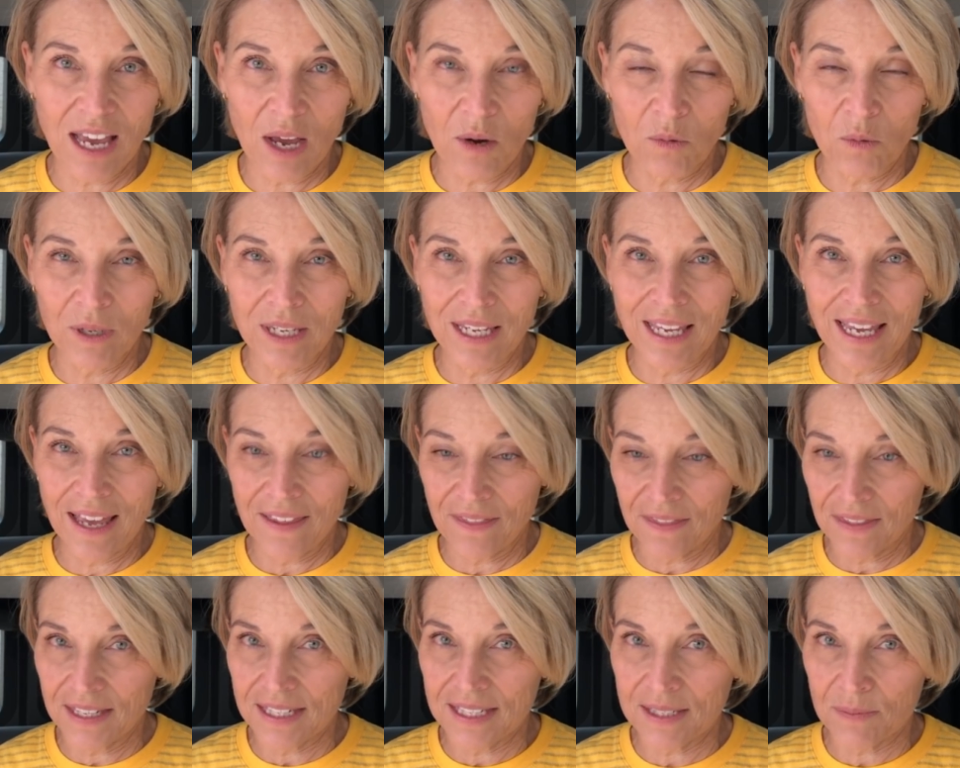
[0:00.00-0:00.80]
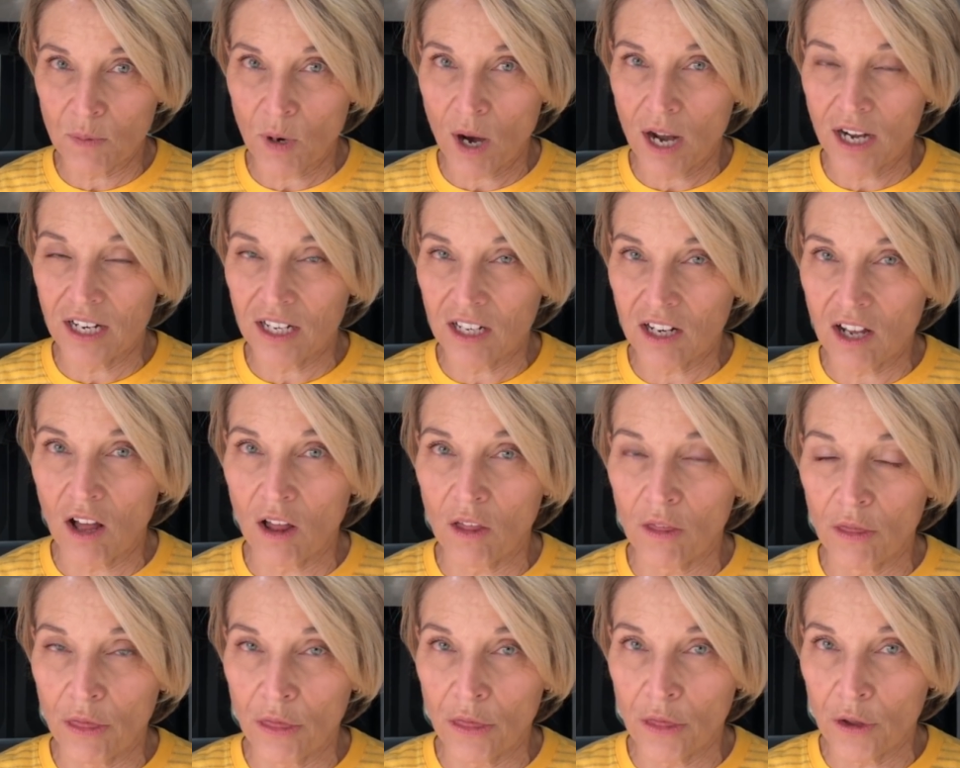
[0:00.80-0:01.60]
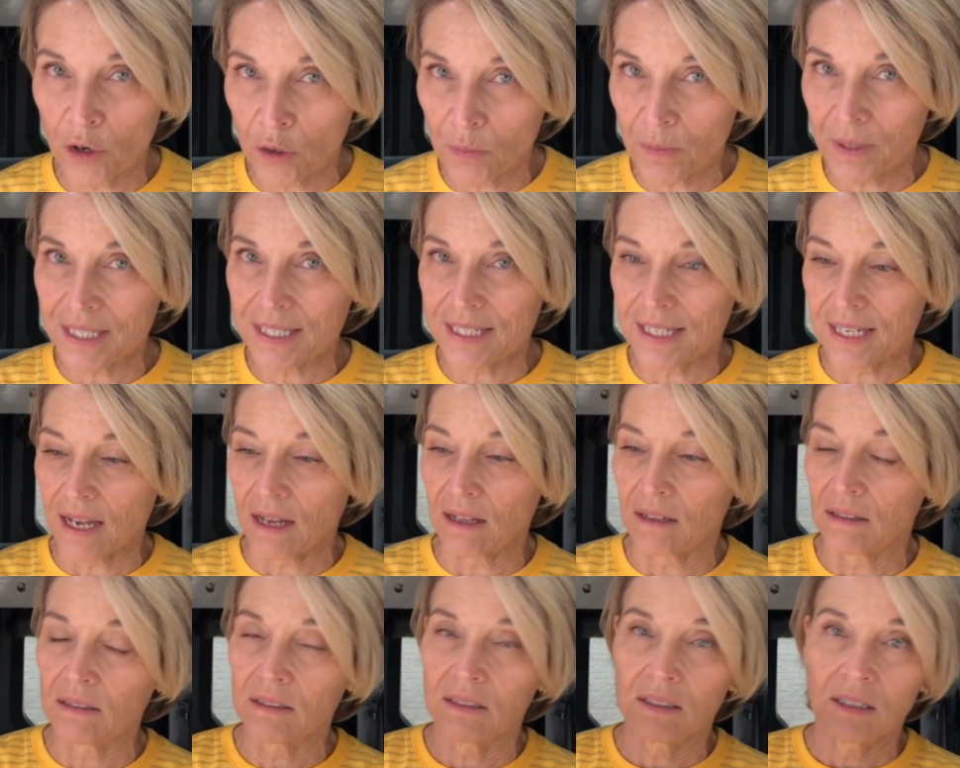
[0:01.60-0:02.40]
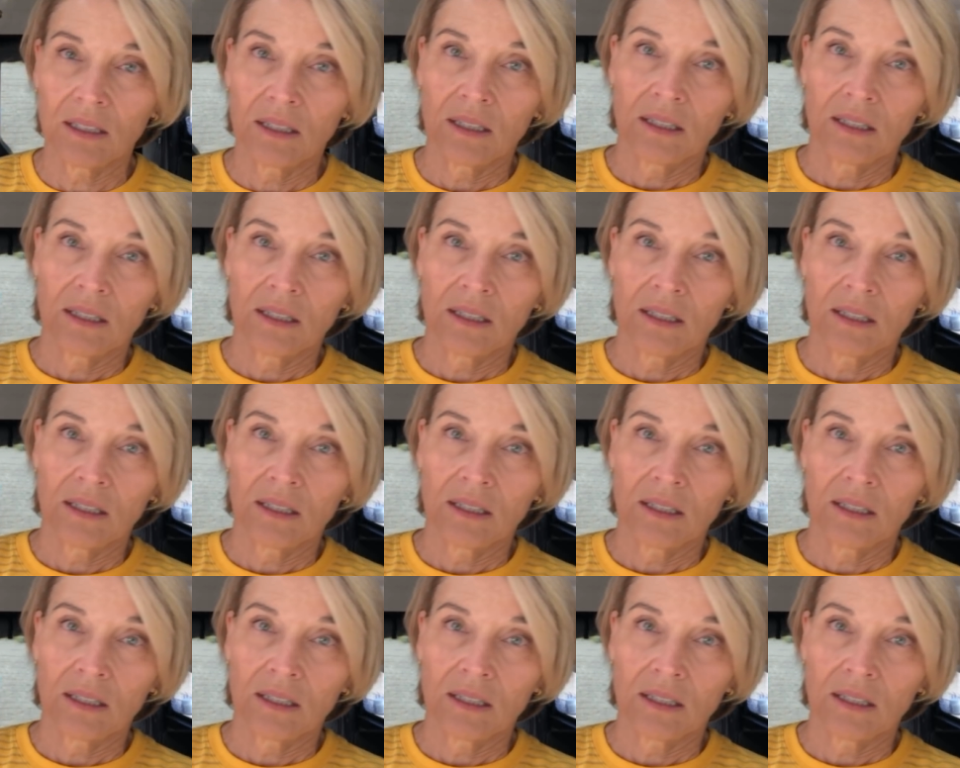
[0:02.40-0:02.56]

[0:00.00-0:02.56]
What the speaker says: that we get this product called Thermos Elf.